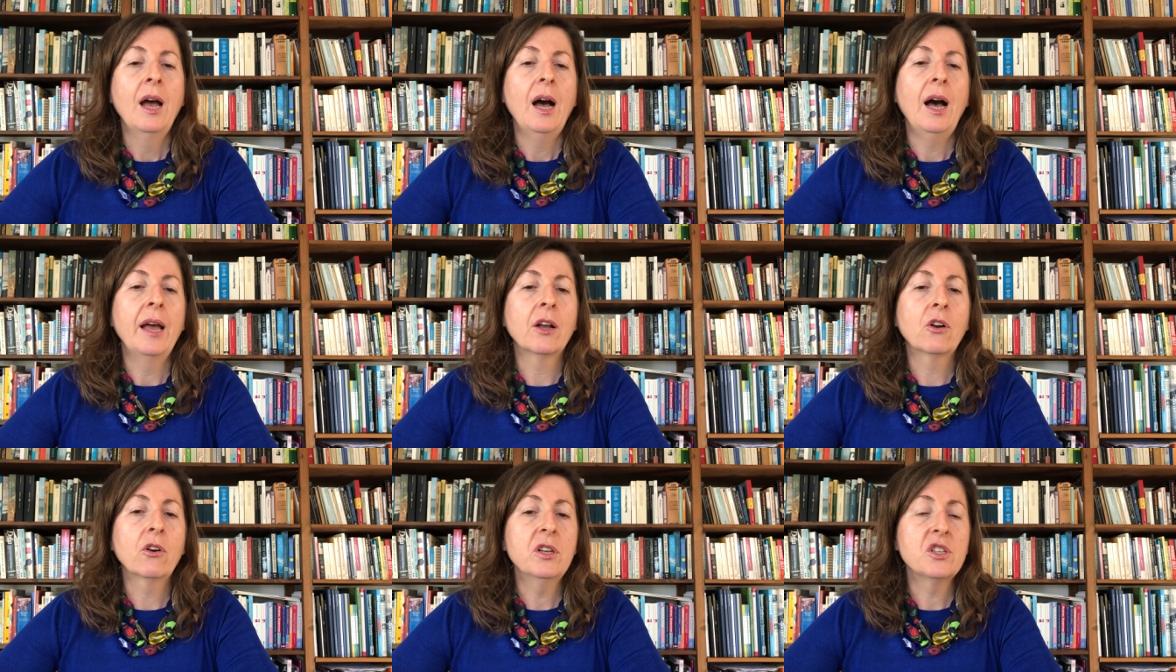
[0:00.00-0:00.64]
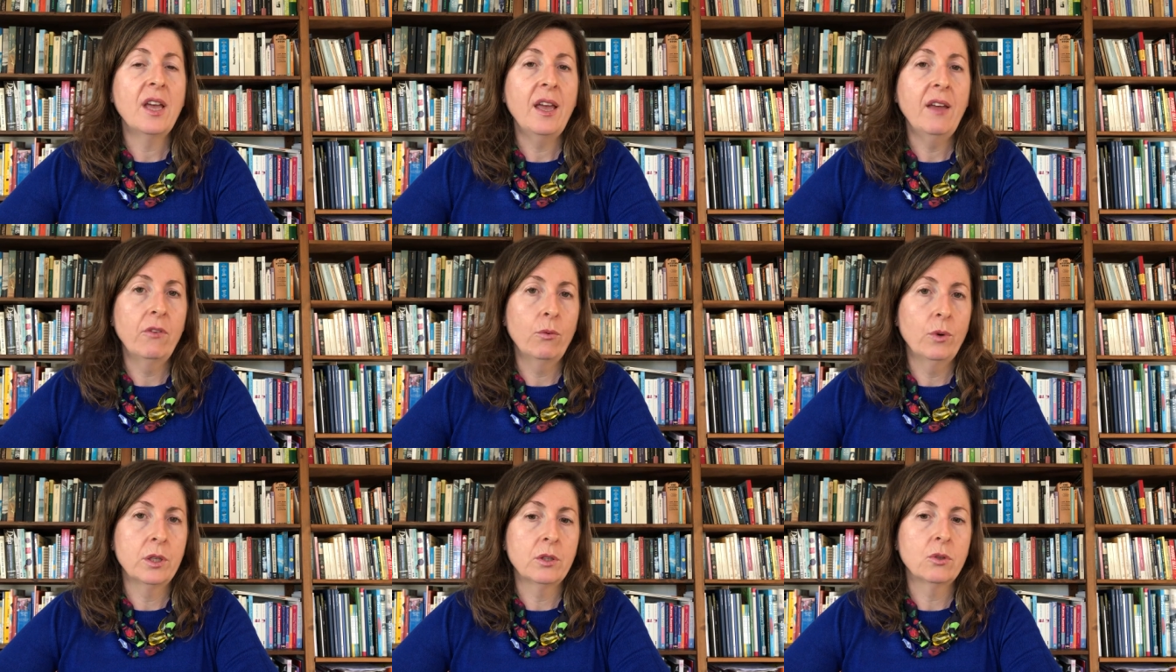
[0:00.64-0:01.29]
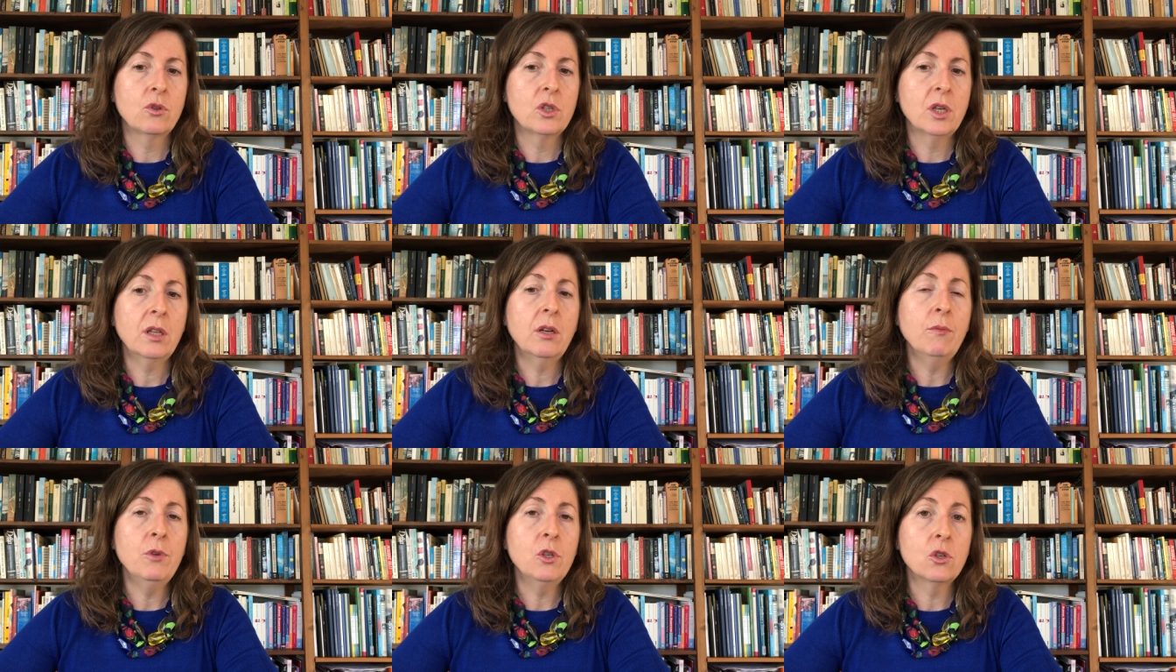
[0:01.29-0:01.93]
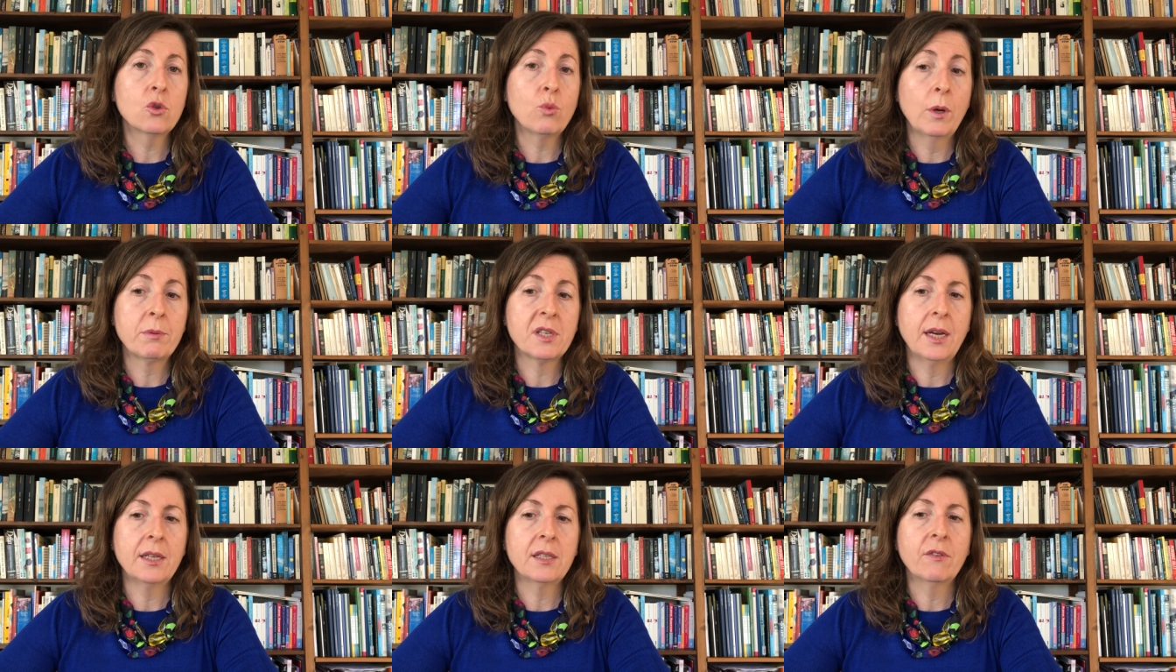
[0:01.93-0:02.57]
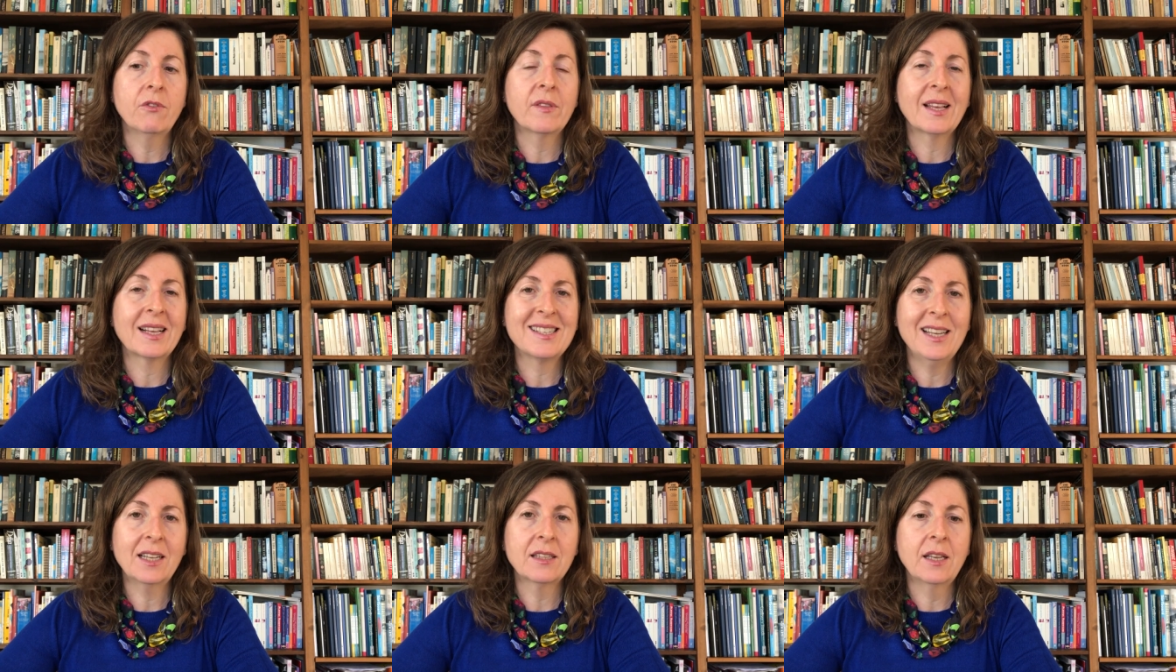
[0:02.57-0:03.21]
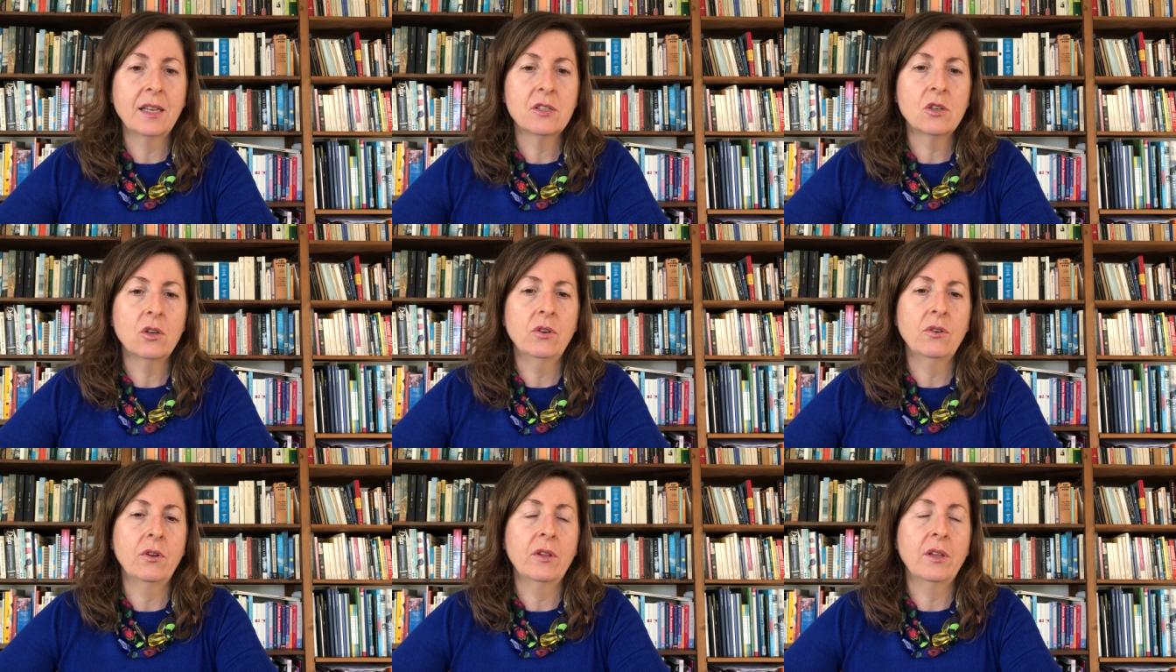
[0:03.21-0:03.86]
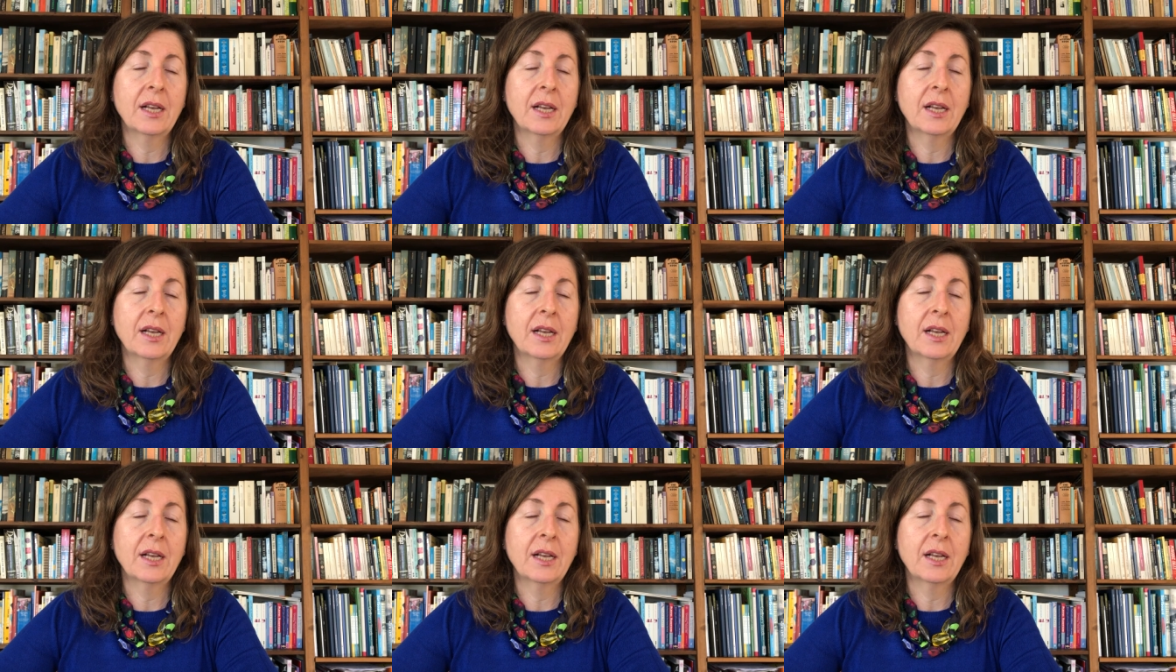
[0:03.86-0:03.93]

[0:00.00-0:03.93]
I encourage everyone to check the Commission's website for the exact dates, uh,